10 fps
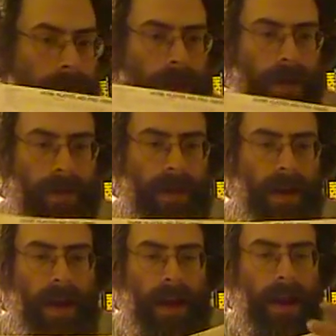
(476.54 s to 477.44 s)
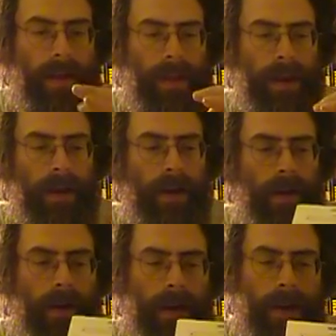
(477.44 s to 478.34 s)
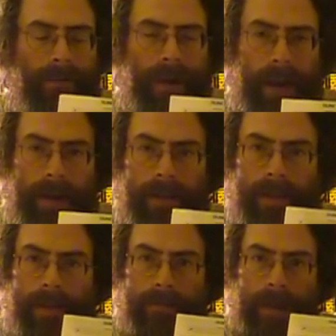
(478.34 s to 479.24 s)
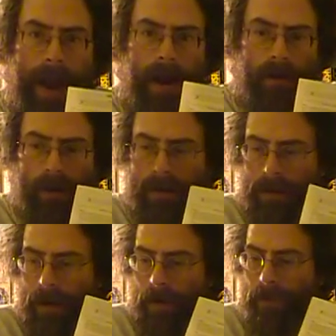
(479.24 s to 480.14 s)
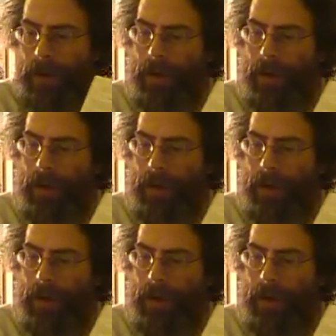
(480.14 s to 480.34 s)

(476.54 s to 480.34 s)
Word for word: this. And then advanced powers are covered